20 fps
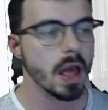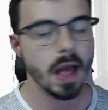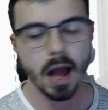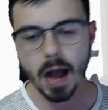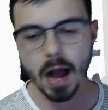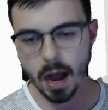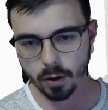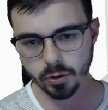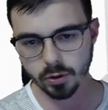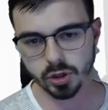
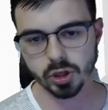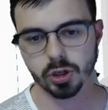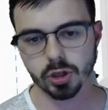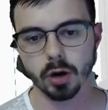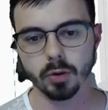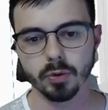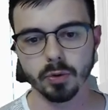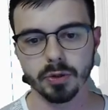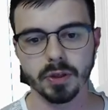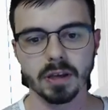I would just start
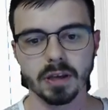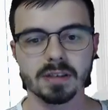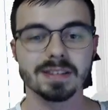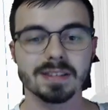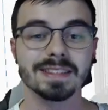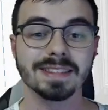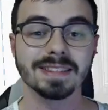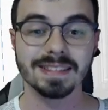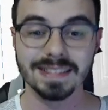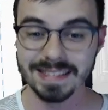with this.
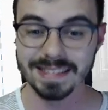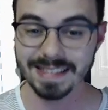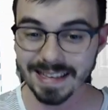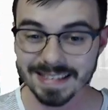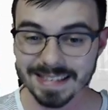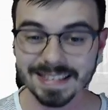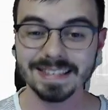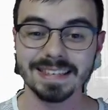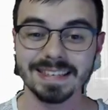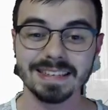This
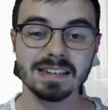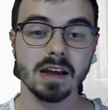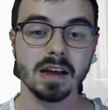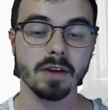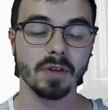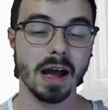is enough,